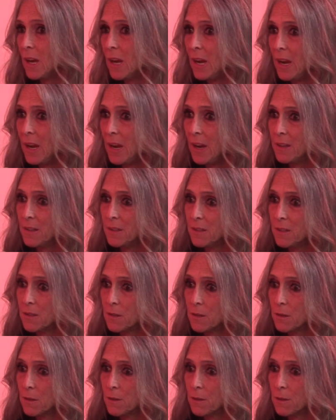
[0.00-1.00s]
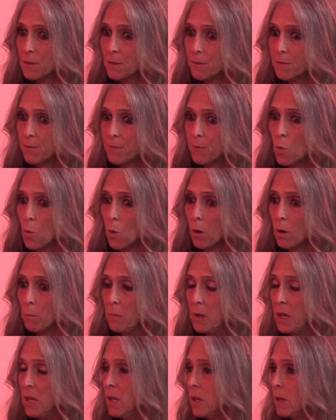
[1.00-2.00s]
And for
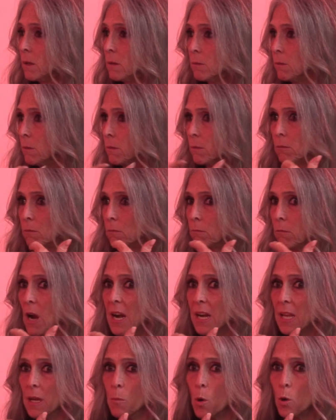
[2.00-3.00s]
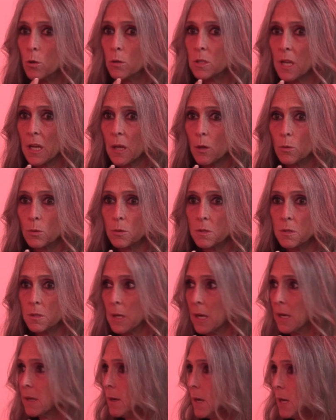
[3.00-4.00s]
me, riding a motorcycle was
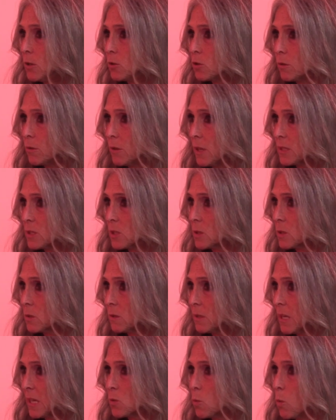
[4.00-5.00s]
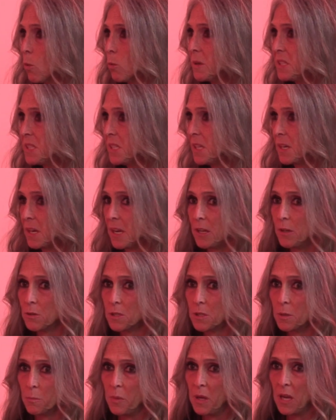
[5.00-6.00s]
second nature. That's what we did. I
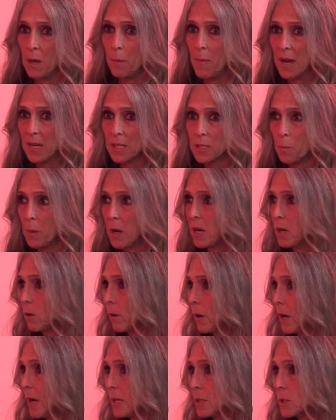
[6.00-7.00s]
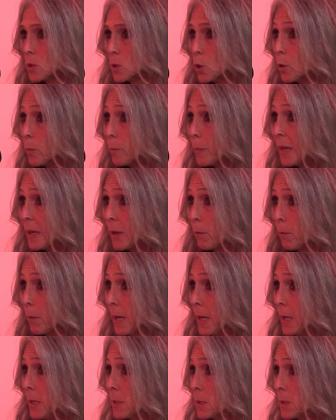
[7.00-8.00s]
used to BMX bike race, dirt bike
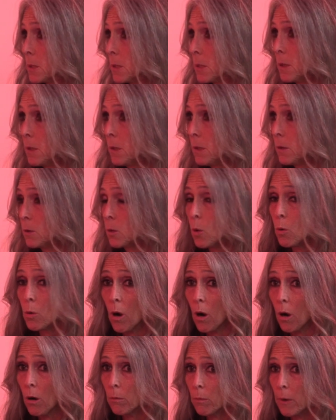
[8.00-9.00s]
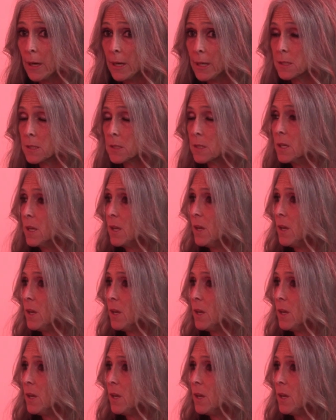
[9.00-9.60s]
race, go-kart race.